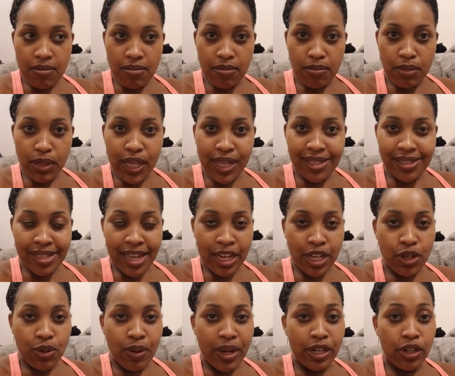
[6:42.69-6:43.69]
because I
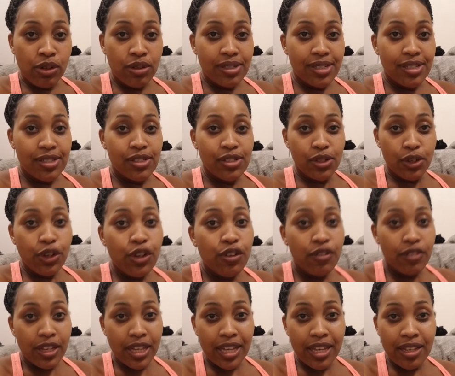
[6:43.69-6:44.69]
knew I don't deserve
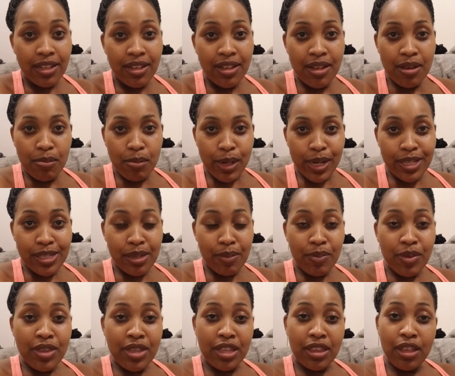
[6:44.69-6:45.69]
it, but it's
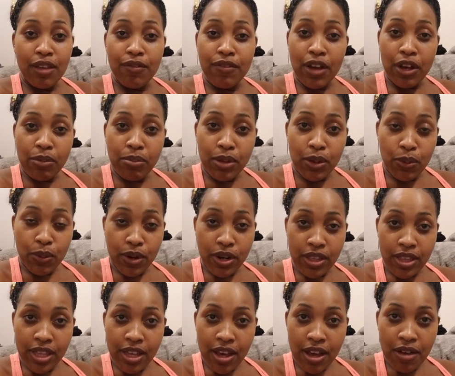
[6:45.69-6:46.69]
something that they found me
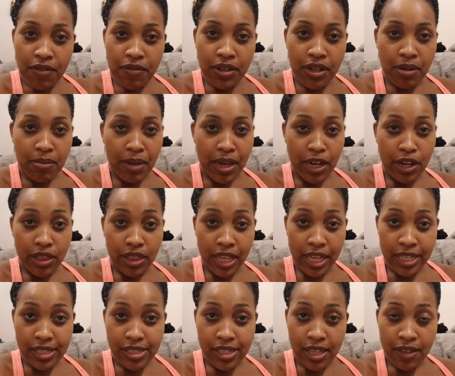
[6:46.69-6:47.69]
worthy of. And in my
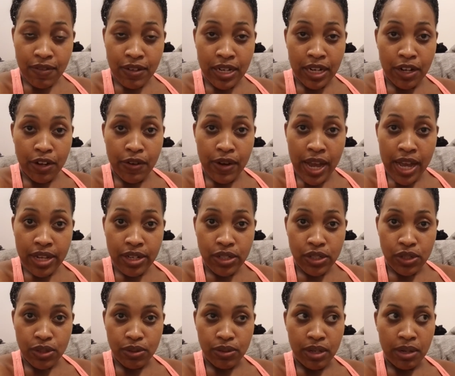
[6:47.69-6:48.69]
thanksgiving and
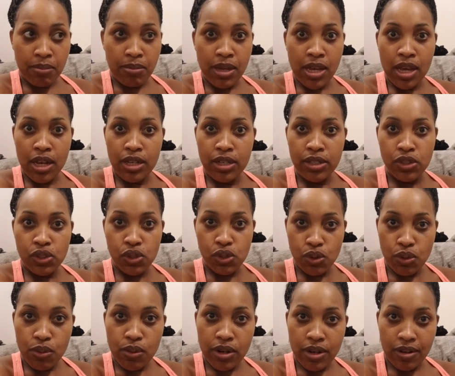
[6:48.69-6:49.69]
gratitude and being a good
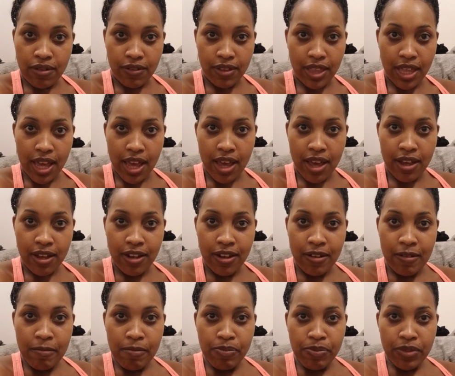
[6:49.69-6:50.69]
steward over that,
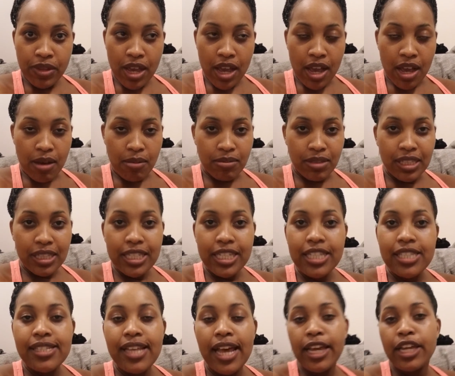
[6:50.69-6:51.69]
the
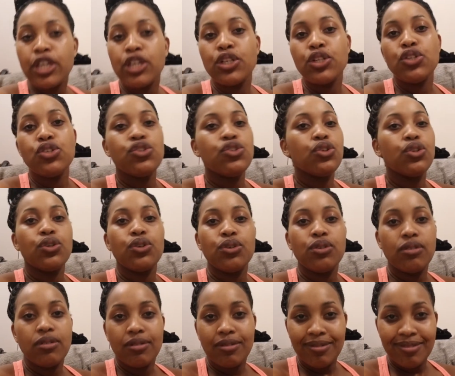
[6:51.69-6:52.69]
least I can
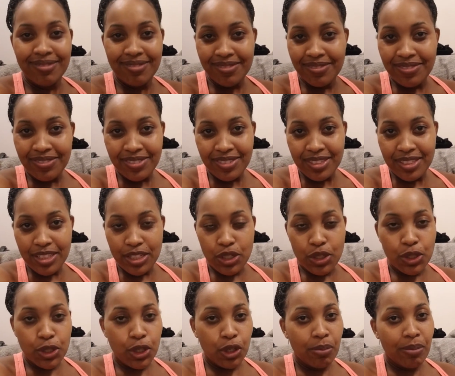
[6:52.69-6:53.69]
do to
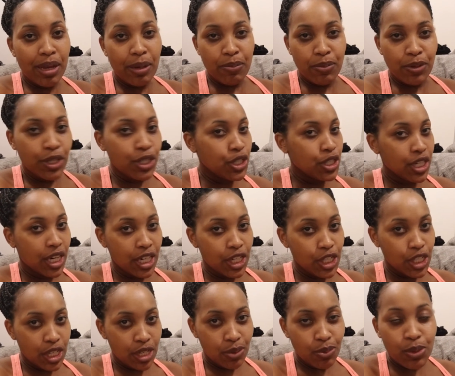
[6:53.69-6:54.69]
show my
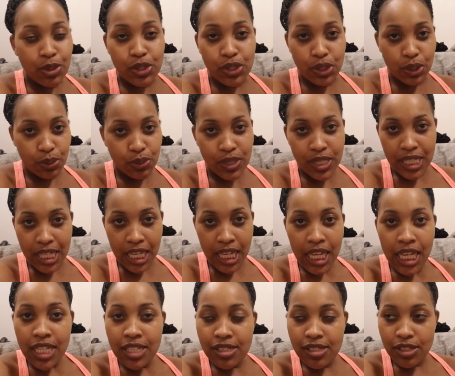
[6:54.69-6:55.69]
appreciation was those
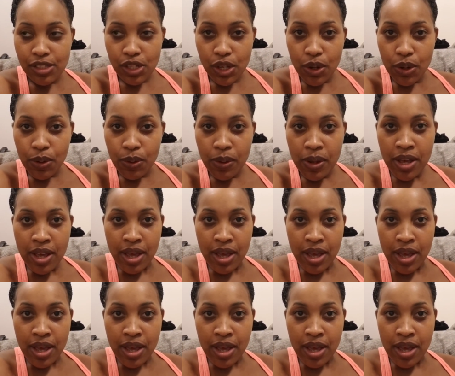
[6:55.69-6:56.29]
things. So,